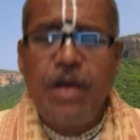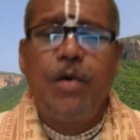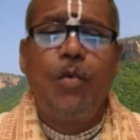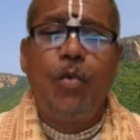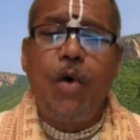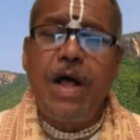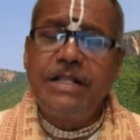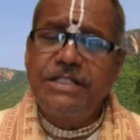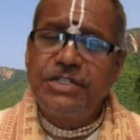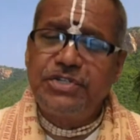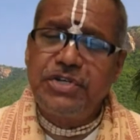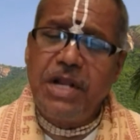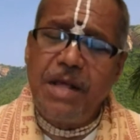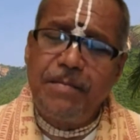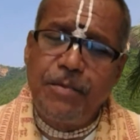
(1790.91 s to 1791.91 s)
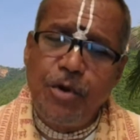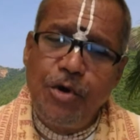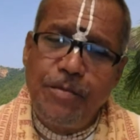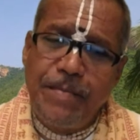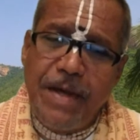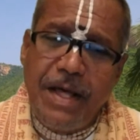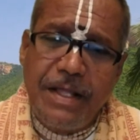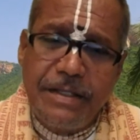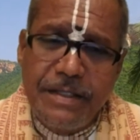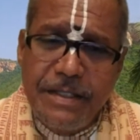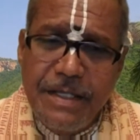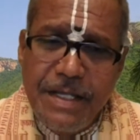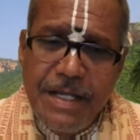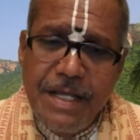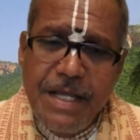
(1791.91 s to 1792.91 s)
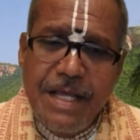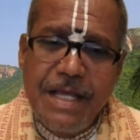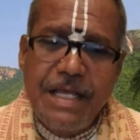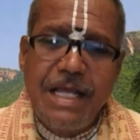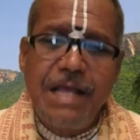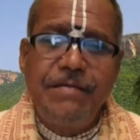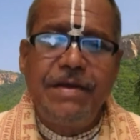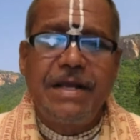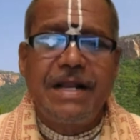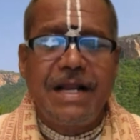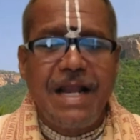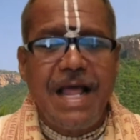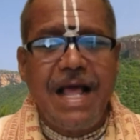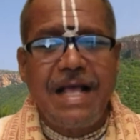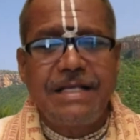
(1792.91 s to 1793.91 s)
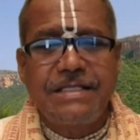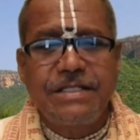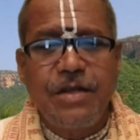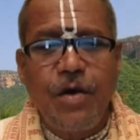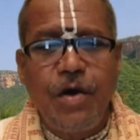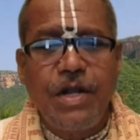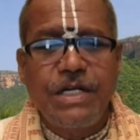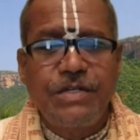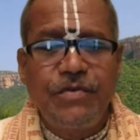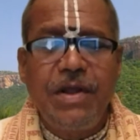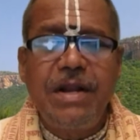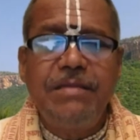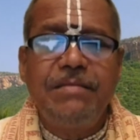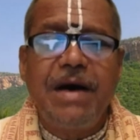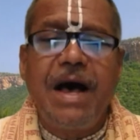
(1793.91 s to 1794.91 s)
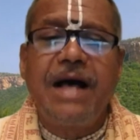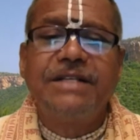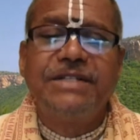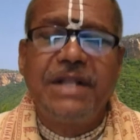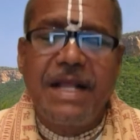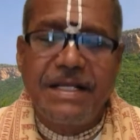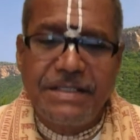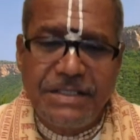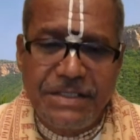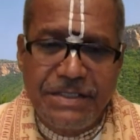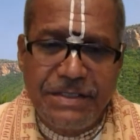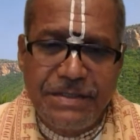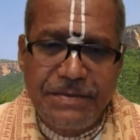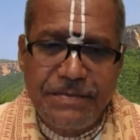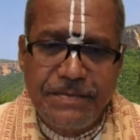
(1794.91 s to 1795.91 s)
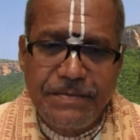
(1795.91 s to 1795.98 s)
Once Srila Prabhupada gave a class on 12 Mahajanas.